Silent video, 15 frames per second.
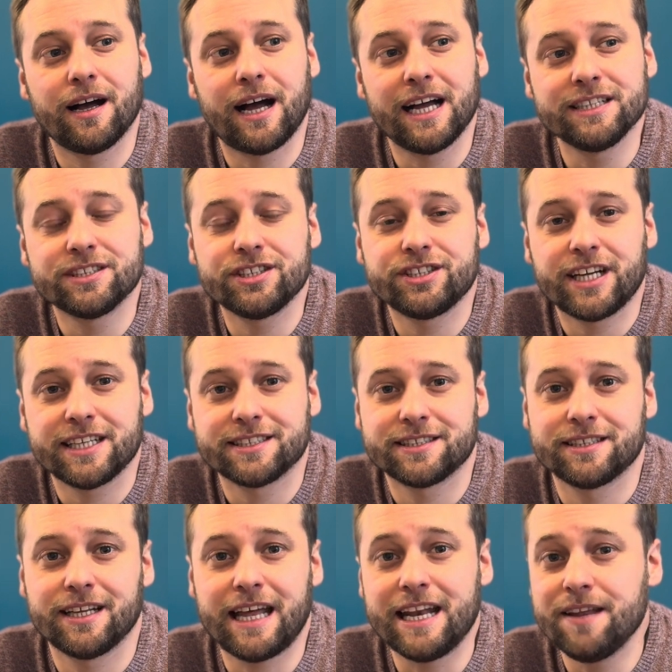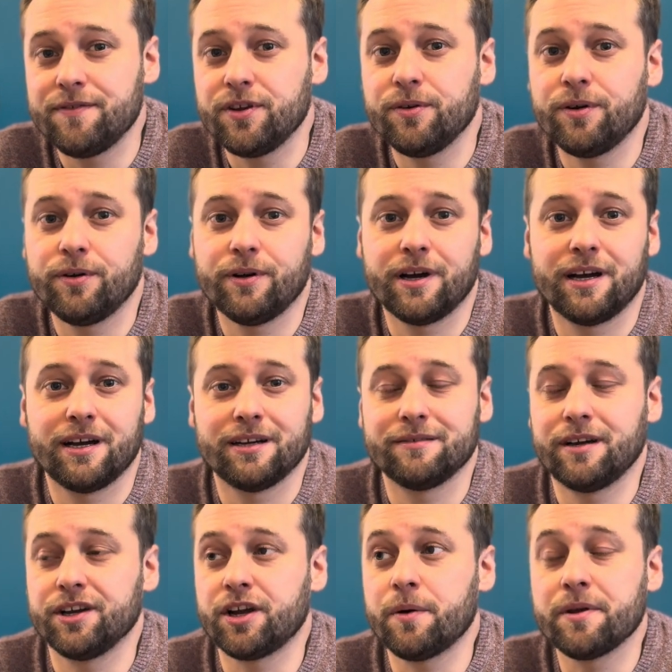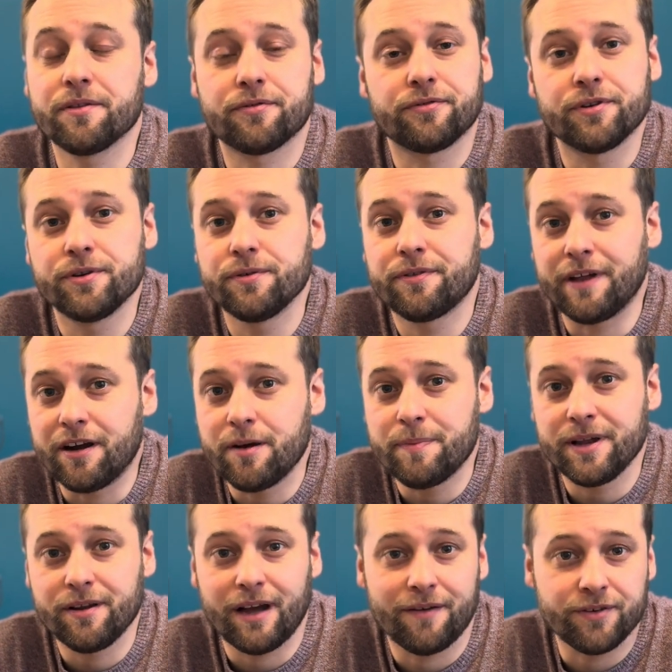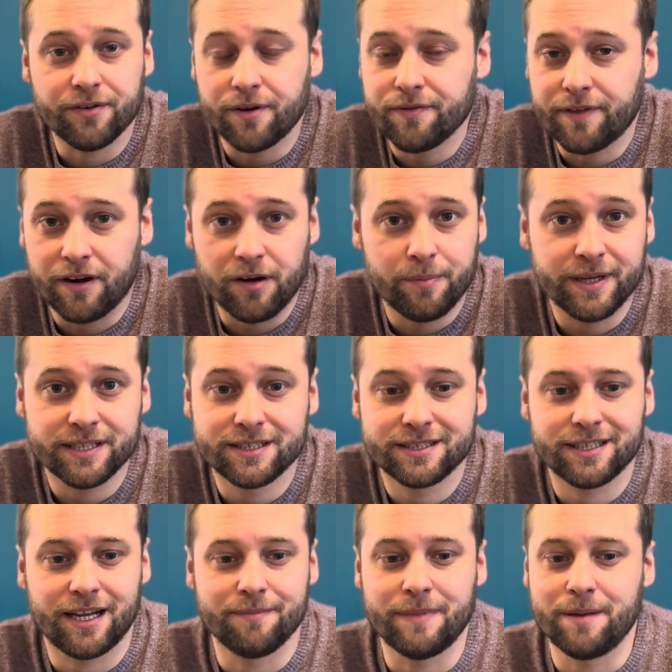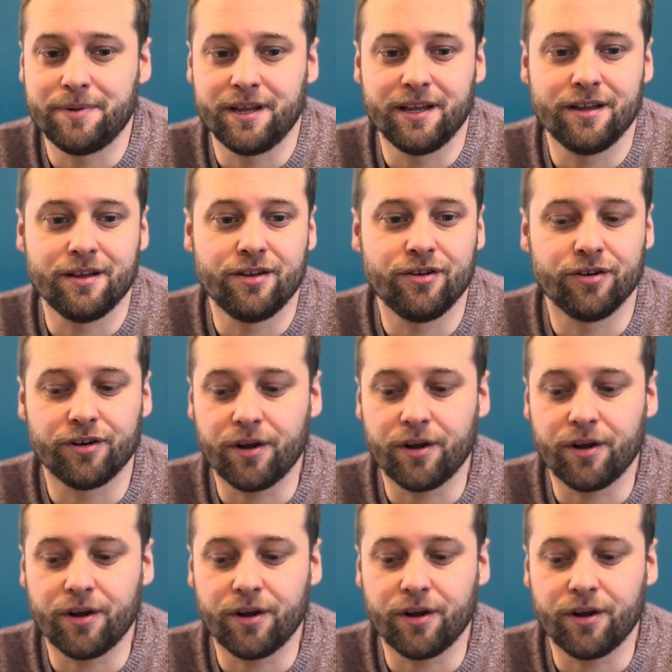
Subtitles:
I suggest that any of you who are going through therapy, you have your own therapist, and maybe you're